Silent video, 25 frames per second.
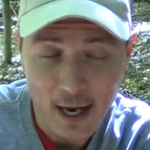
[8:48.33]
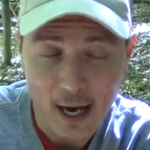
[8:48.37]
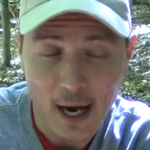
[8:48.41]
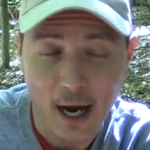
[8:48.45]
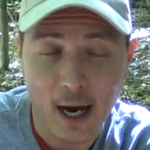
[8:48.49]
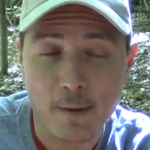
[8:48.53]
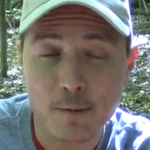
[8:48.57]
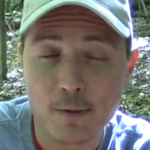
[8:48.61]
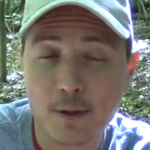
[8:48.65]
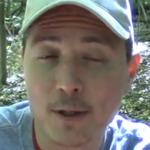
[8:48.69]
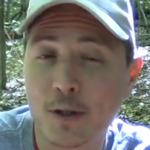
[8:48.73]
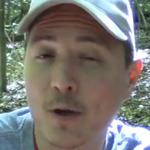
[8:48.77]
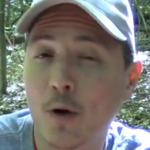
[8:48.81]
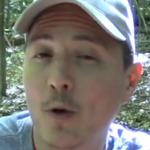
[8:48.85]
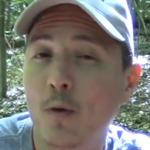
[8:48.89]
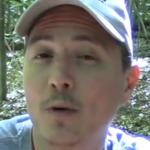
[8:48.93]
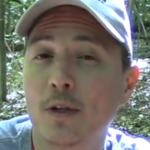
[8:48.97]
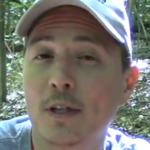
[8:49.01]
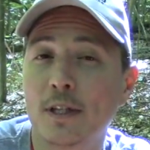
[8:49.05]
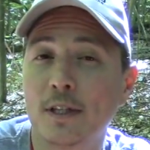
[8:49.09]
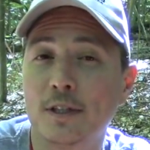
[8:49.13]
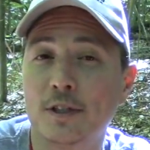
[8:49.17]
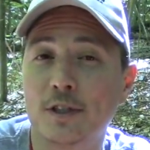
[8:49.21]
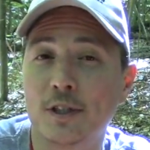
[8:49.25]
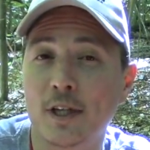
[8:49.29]
I would go
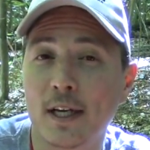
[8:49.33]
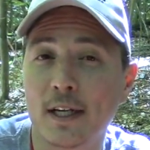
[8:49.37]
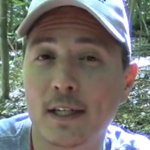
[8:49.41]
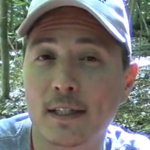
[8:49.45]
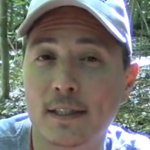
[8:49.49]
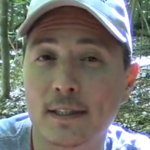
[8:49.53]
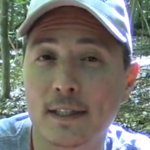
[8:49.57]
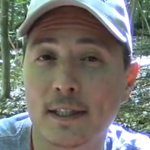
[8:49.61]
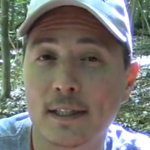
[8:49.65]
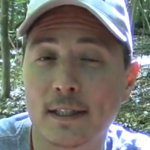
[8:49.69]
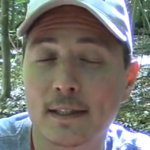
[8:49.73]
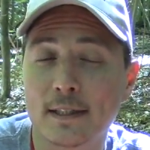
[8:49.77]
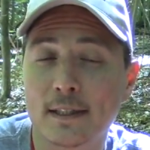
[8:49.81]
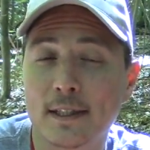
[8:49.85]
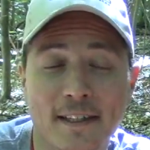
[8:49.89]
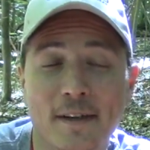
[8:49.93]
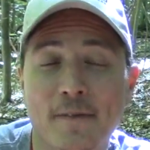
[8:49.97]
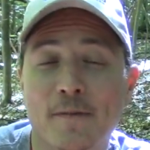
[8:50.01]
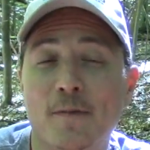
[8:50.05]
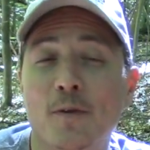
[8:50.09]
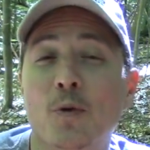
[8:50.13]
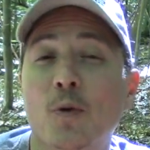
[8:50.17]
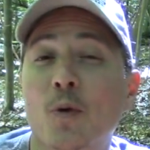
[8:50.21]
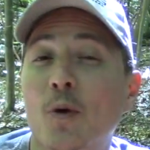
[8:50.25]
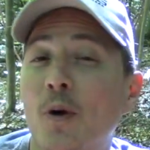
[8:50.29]
with the Genesis.
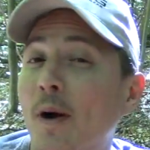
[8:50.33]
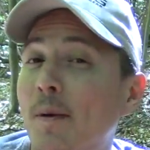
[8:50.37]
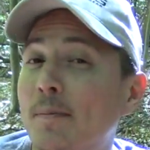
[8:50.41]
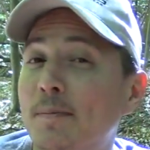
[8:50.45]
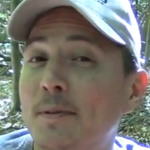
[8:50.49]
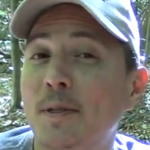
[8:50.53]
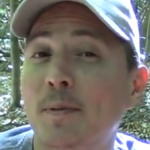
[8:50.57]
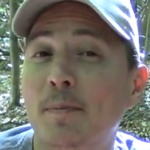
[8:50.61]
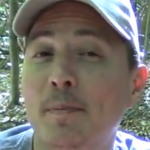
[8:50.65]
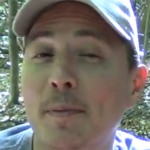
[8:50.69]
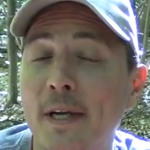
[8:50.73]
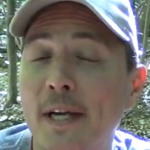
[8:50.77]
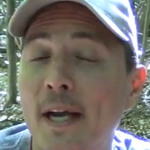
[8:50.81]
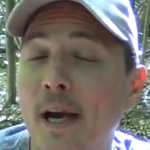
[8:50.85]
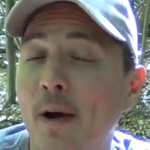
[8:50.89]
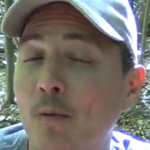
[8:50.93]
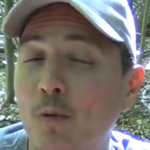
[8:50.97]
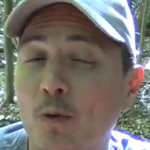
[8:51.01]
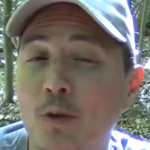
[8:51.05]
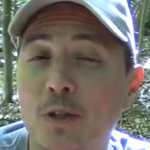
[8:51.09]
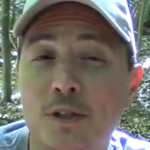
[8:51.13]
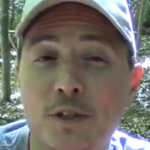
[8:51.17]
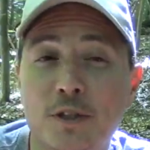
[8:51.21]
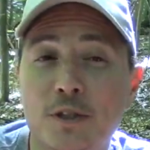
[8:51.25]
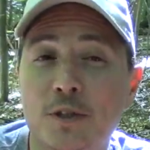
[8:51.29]
If it were up to me, I
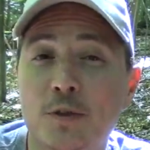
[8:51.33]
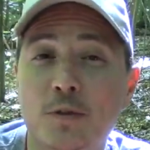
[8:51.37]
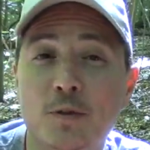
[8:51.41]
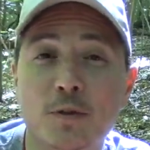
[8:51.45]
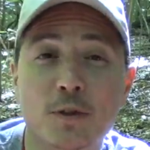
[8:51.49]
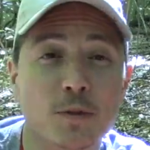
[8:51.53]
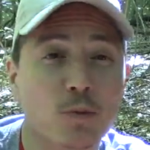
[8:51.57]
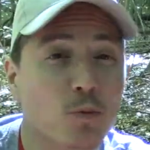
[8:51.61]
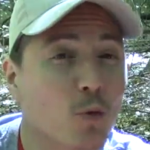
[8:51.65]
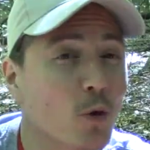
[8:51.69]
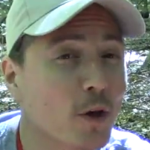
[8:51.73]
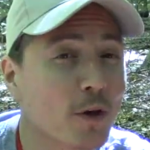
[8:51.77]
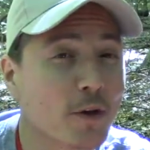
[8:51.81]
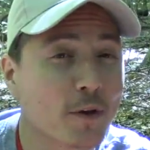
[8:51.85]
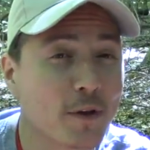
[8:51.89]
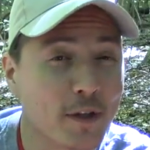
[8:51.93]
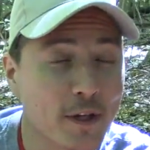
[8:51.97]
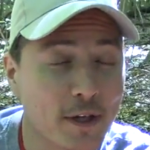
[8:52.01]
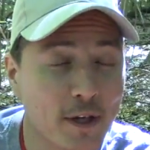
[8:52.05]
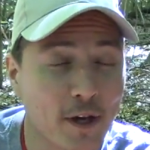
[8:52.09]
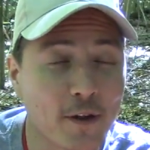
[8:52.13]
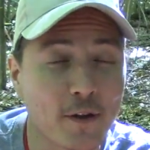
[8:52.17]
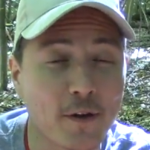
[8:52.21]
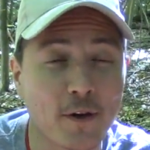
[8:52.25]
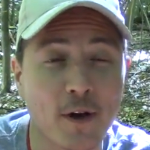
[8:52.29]
wouldn't choose one or
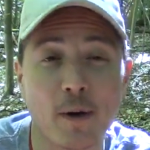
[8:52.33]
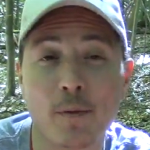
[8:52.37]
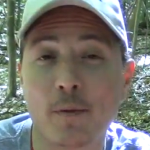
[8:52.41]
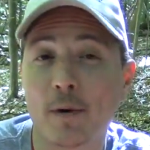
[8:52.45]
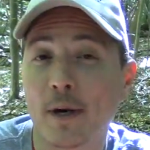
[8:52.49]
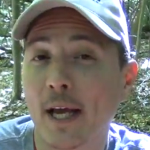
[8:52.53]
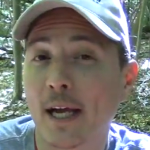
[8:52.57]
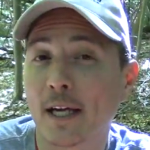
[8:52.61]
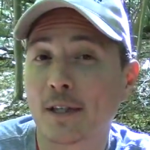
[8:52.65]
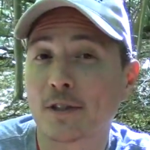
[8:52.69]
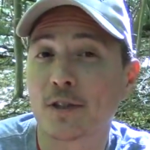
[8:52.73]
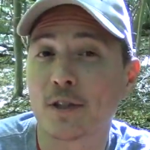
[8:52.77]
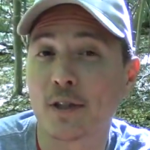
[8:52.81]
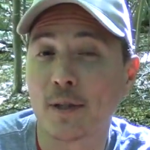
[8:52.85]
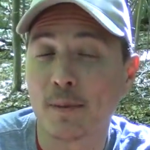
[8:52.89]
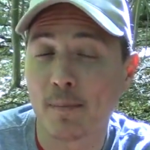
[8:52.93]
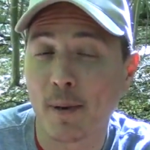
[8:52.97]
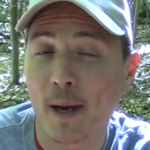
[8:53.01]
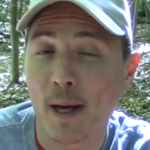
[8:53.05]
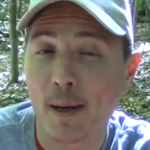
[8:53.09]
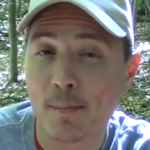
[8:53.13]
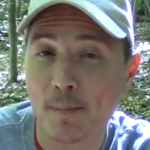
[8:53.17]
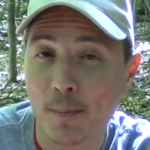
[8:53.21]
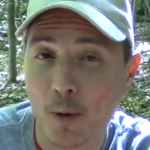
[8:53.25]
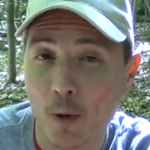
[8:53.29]
the other. I would actually
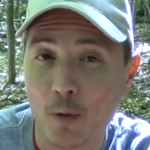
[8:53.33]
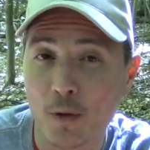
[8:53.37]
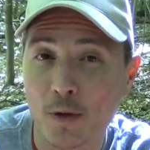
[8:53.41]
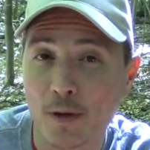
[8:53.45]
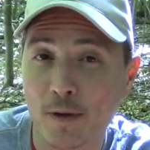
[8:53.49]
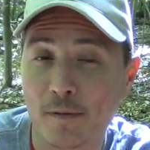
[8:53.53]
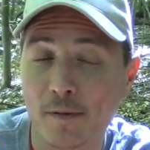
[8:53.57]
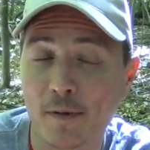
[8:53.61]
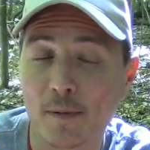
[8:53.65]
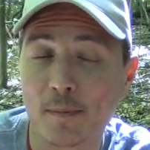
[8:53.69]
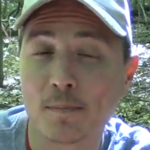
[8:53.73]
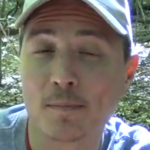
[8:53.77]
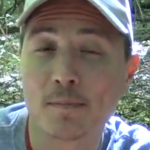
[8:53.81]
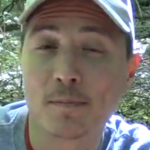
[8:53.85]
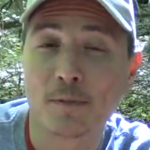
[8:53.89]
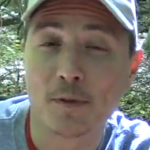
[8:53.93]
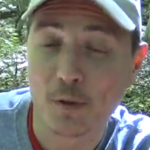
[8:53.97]
buy both of them.